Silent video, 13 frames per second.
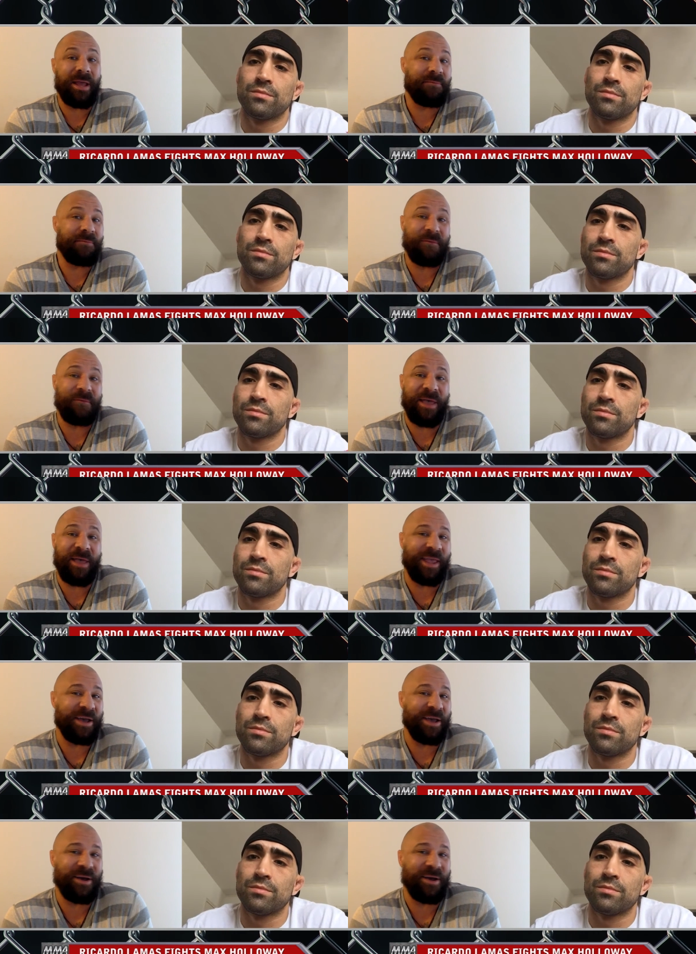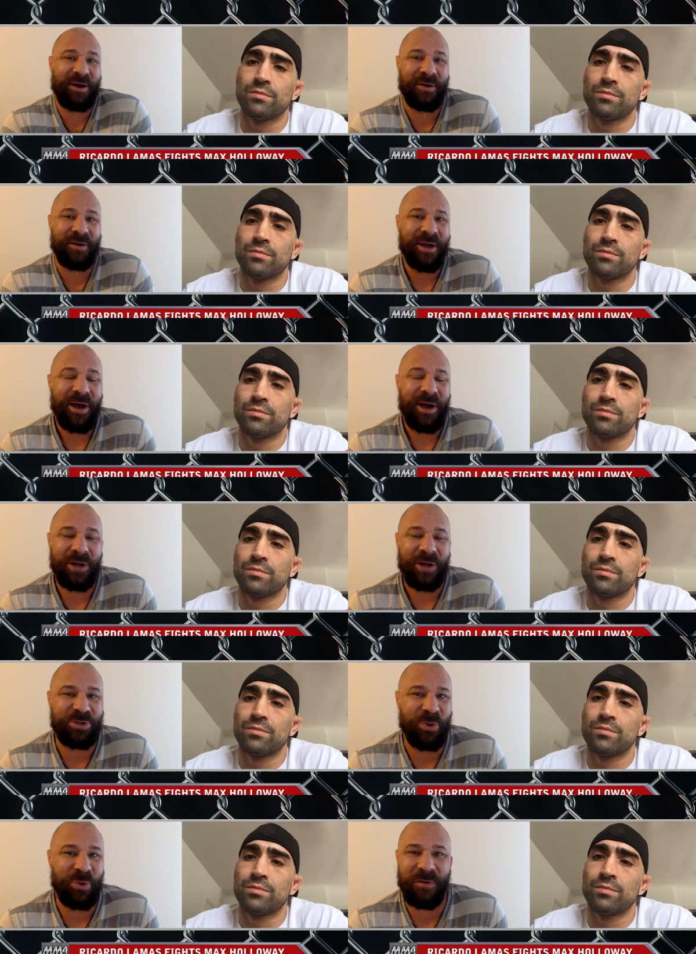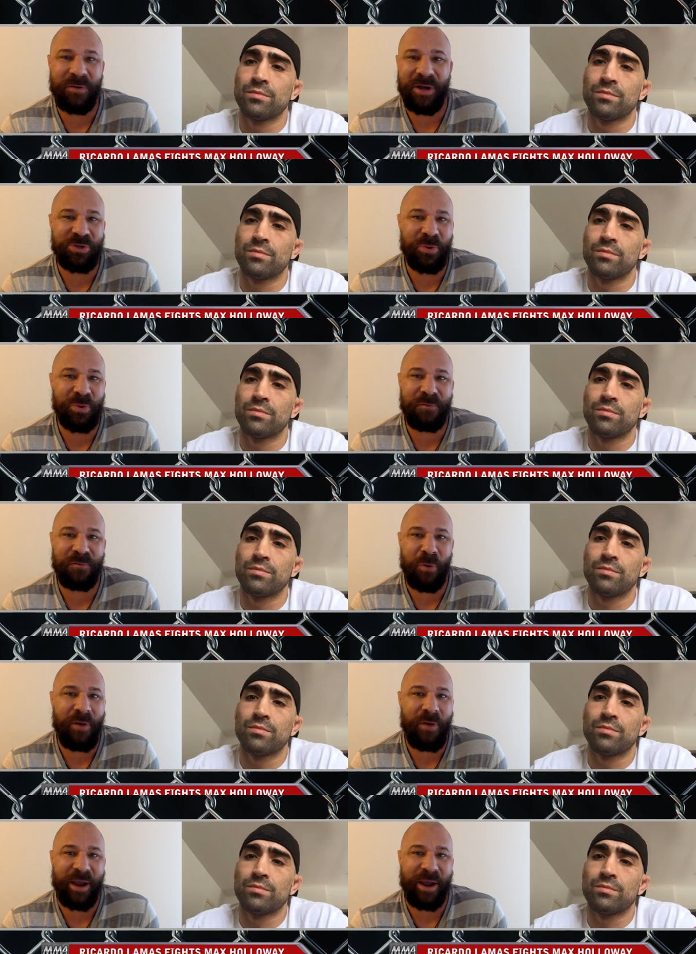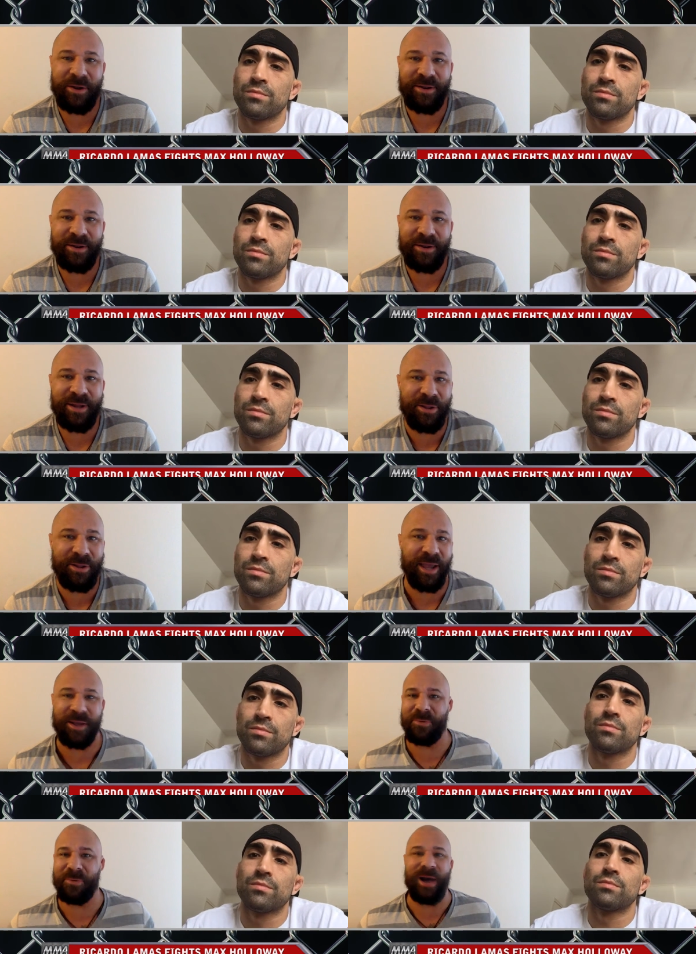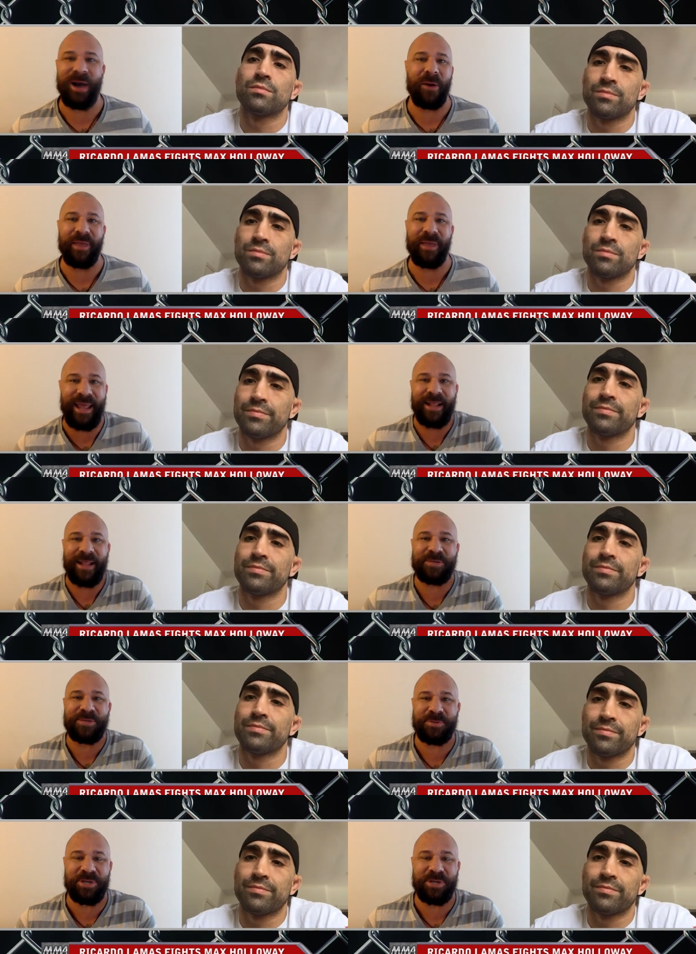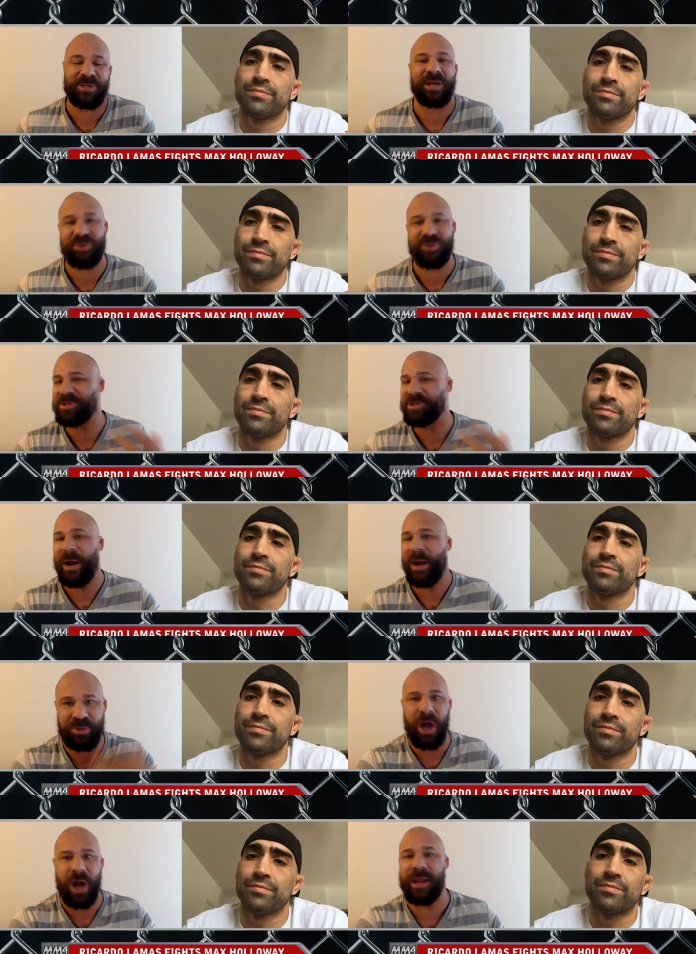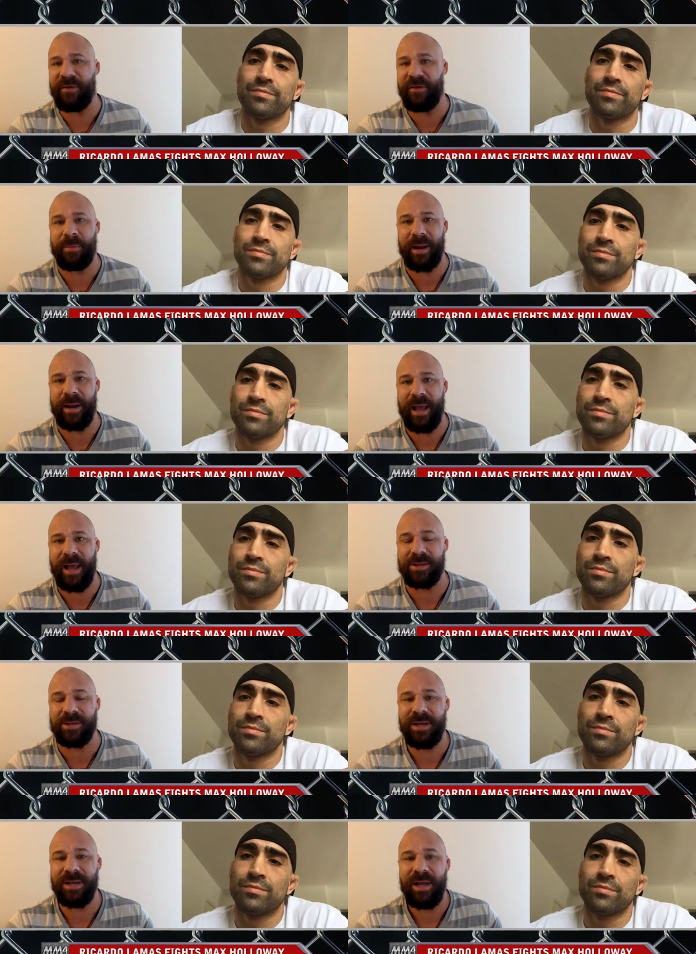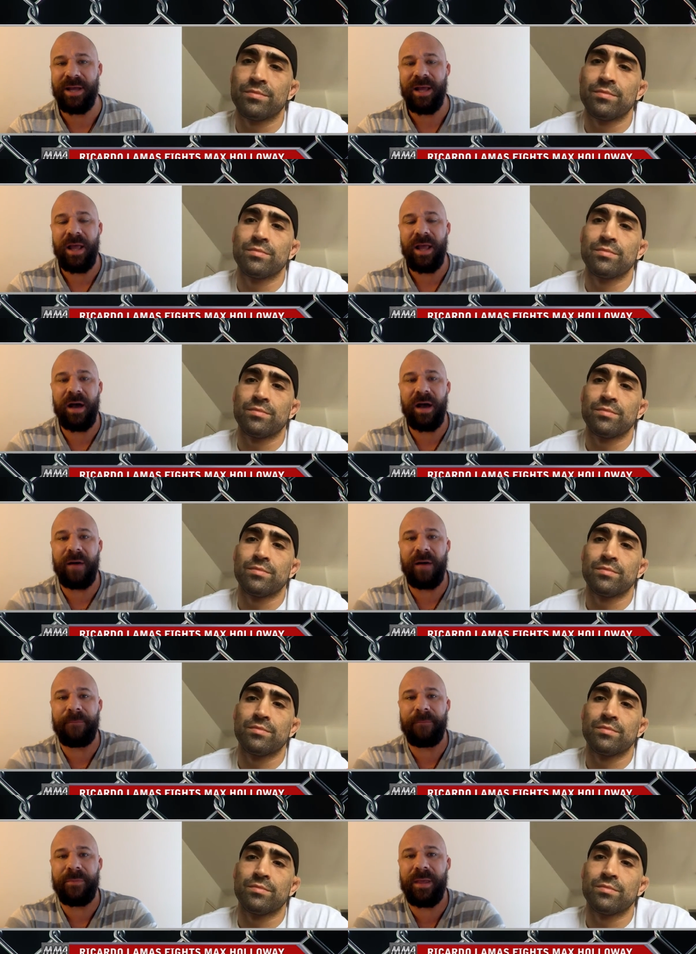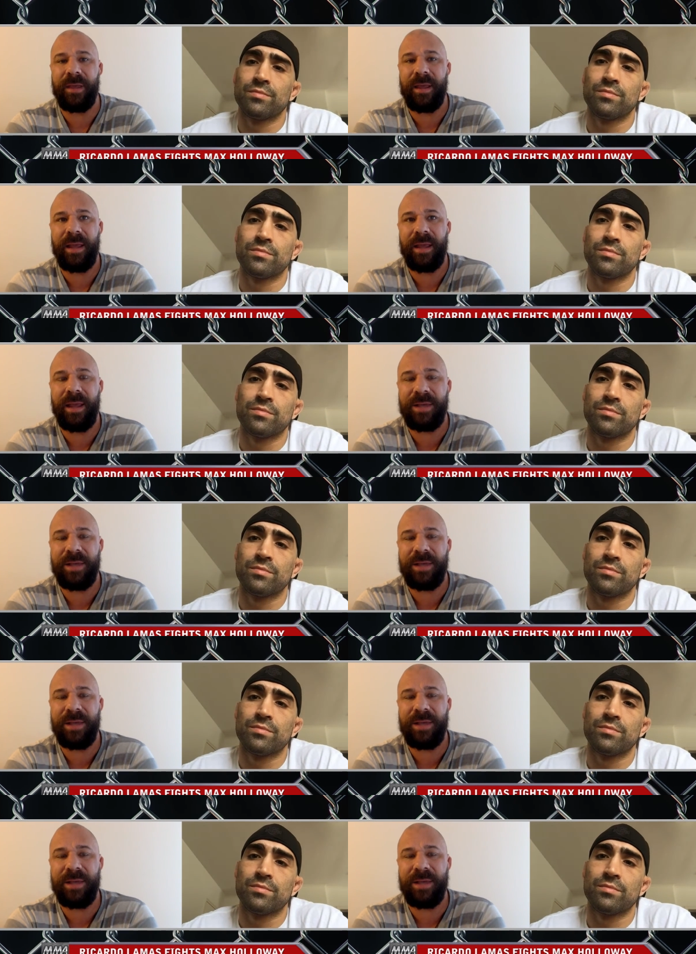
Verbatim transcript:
Speaker 1: have like a, a, a, two and a two and four record. And you're like, well, how are they getting this position? Because they're just out talking everybody else. Um, is